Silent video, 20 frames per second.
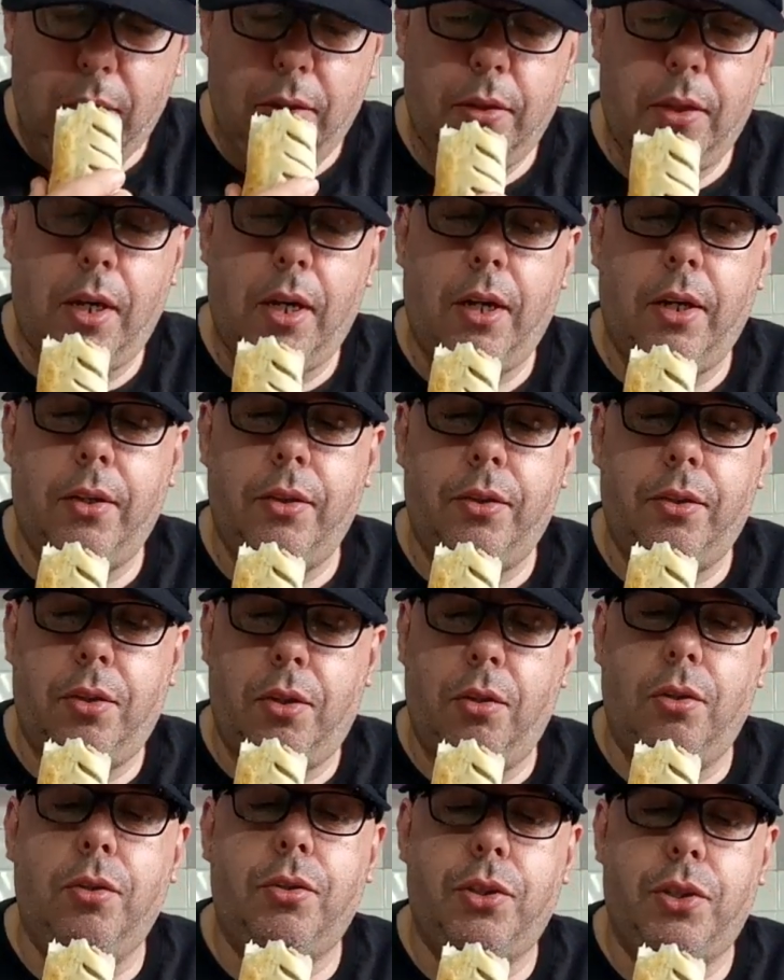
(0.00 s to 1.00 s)
and that
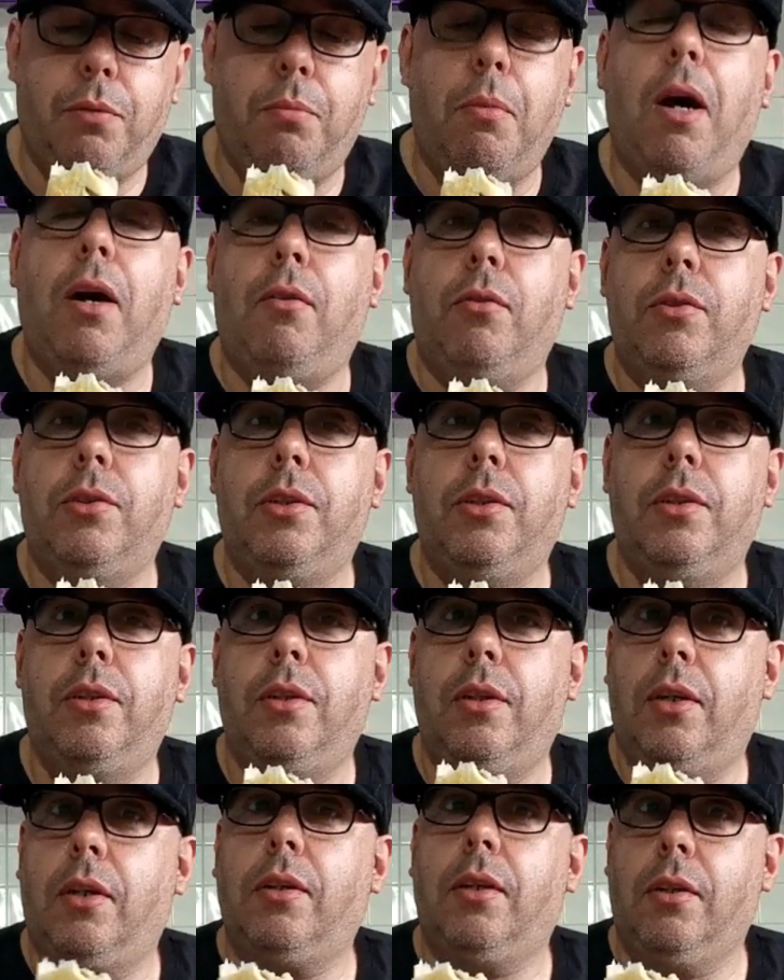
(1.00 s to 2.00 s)
just smells
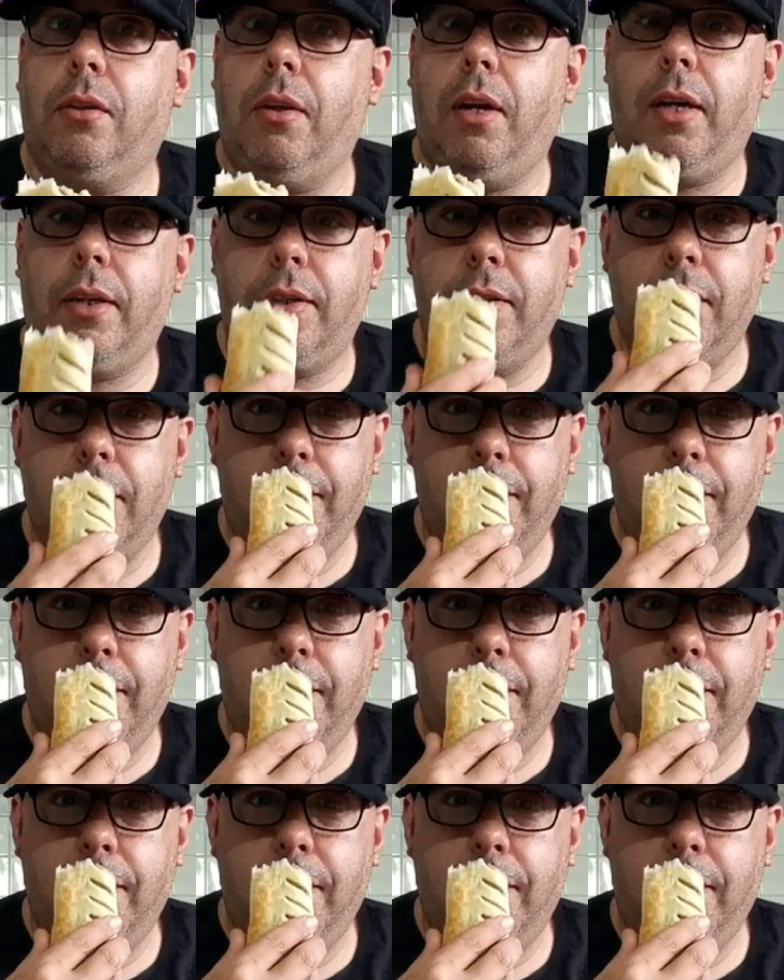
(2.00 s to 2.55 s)
like a great.